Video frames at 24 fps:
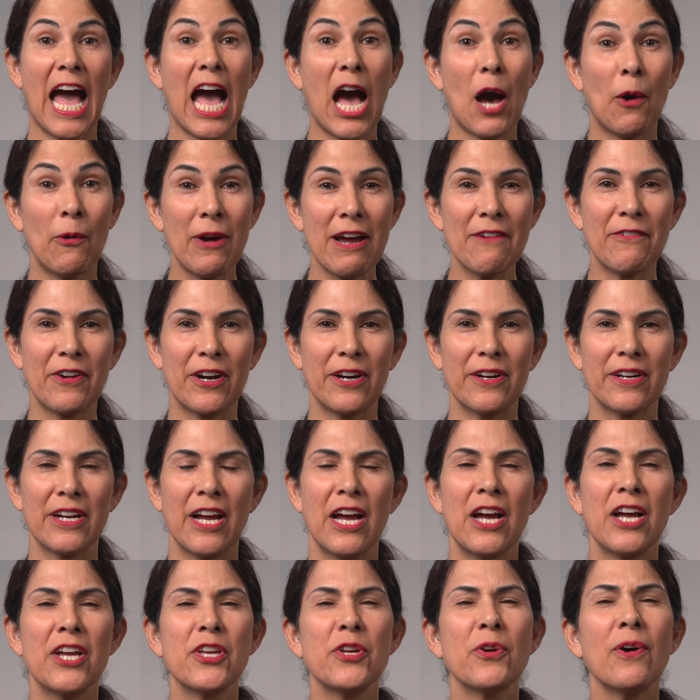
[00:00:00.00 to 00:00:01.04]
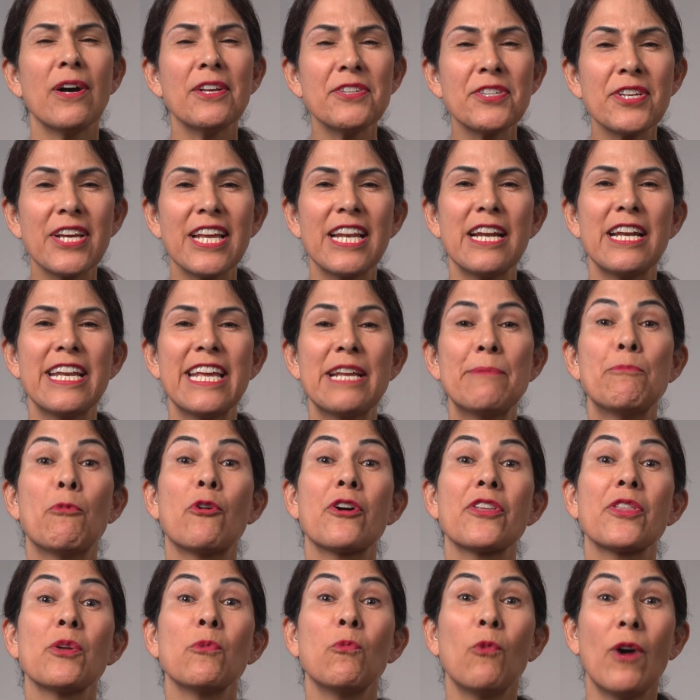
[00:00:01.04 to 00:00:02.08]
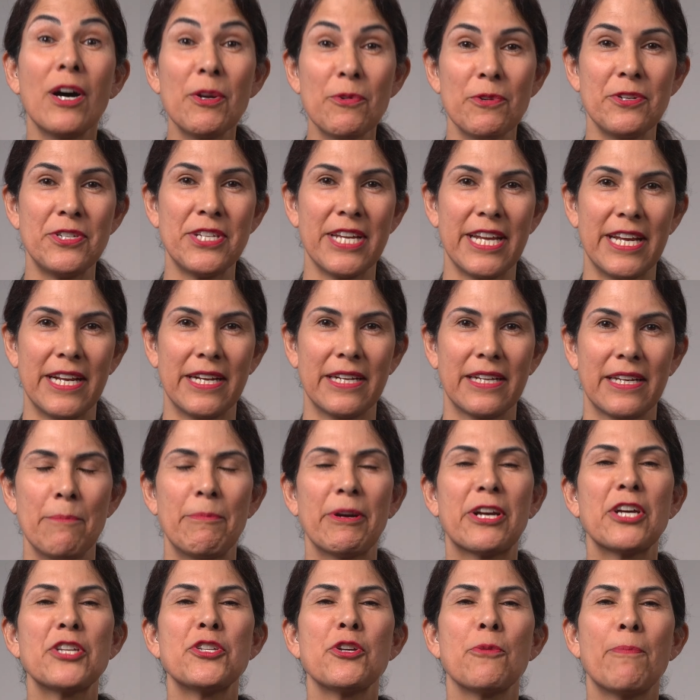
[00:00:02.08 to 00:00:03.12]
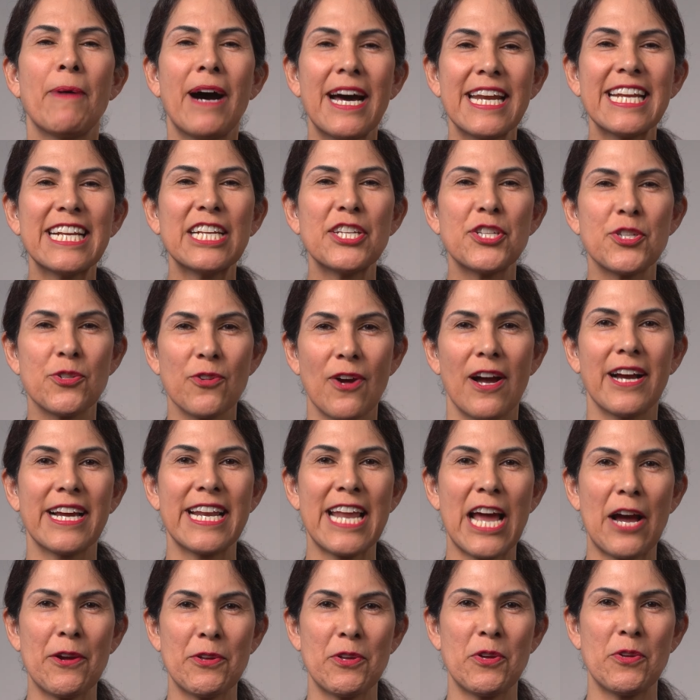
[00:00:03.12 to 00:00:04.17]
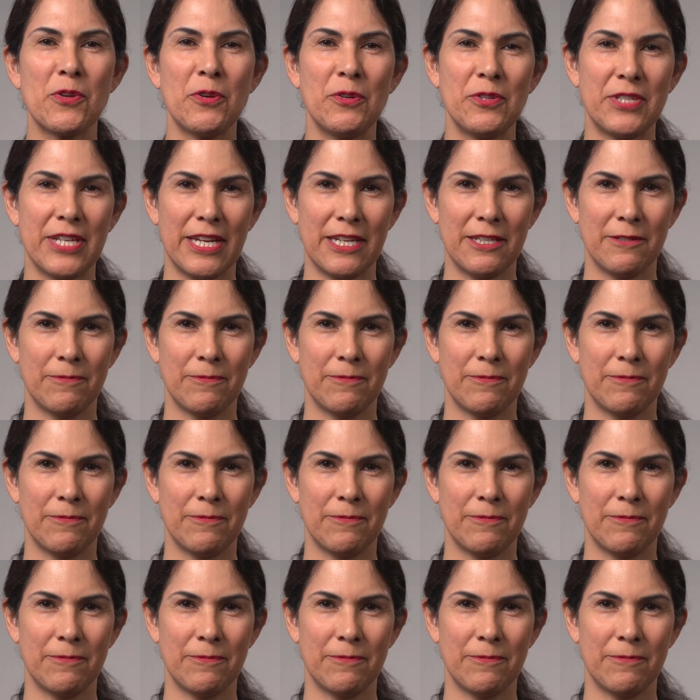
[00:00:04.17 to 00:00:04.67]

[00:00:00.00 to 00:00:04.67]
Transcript: However, you're also going to need more than one routine because your body gets strong in how you use it.